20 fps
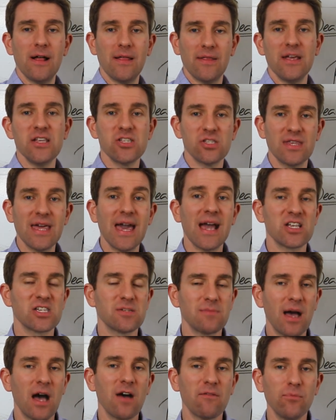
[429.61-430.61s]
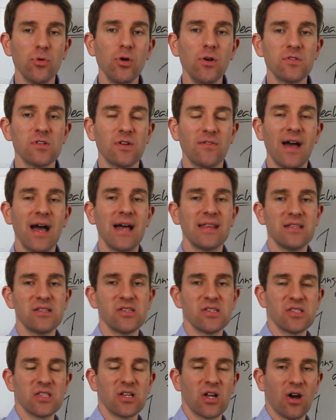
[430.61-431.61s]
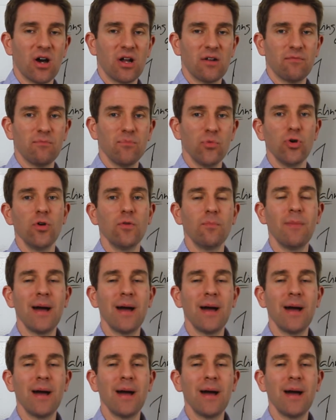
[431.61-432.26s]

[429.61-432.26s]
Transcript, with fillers: these are the X amount of moves I've had, this is the kind of move,